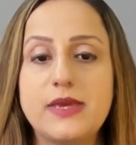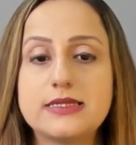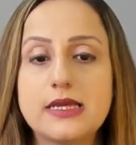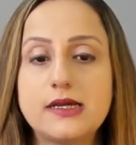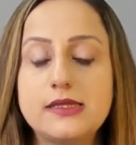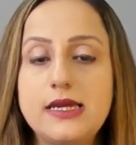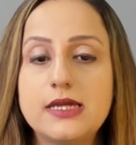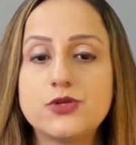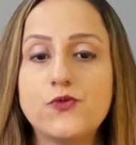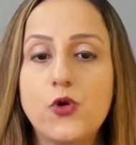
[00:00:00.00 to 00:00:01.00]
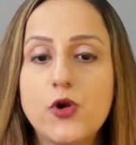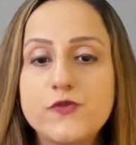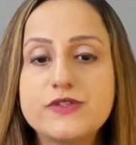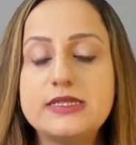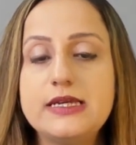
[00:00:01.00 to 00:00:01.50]
Basically, it
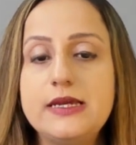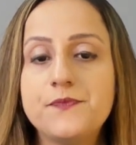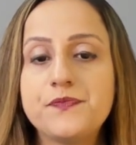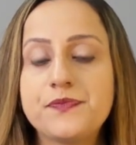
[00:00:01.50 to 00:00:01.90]
involves the